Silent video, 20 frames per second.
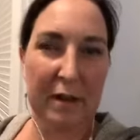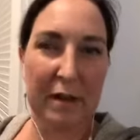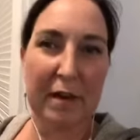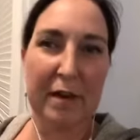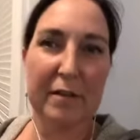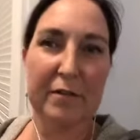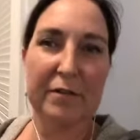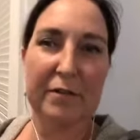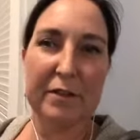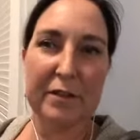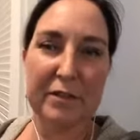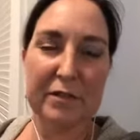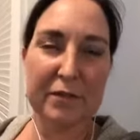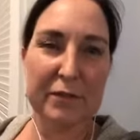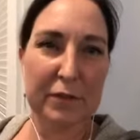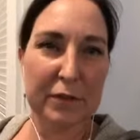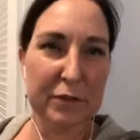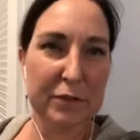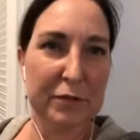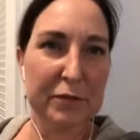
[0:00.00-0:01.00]
of this
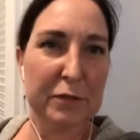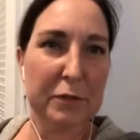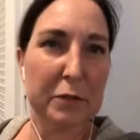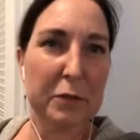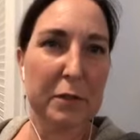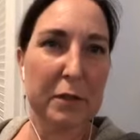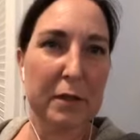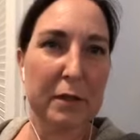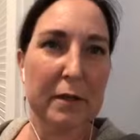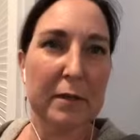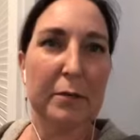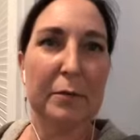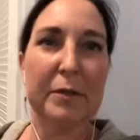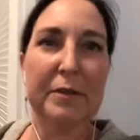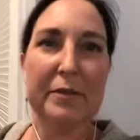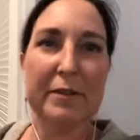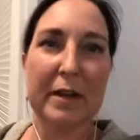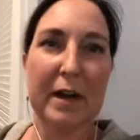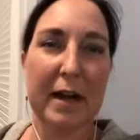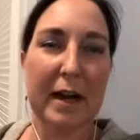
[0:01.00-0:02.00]
first floor.
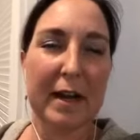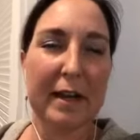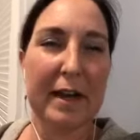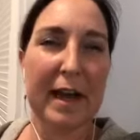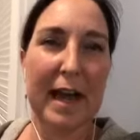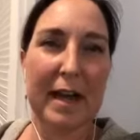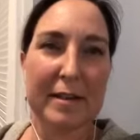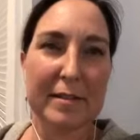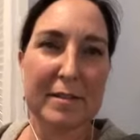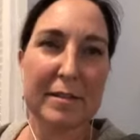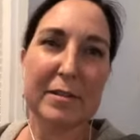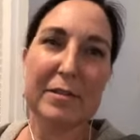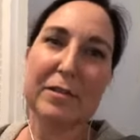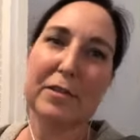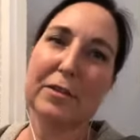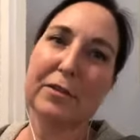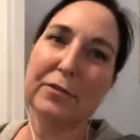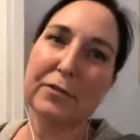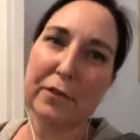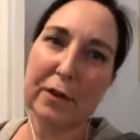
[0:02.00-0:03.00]
We've got access
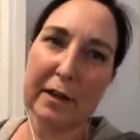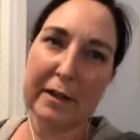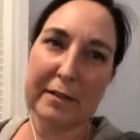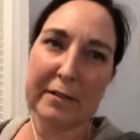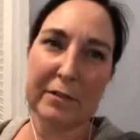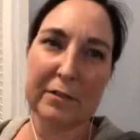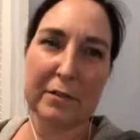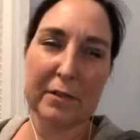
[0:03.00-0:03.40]
to the front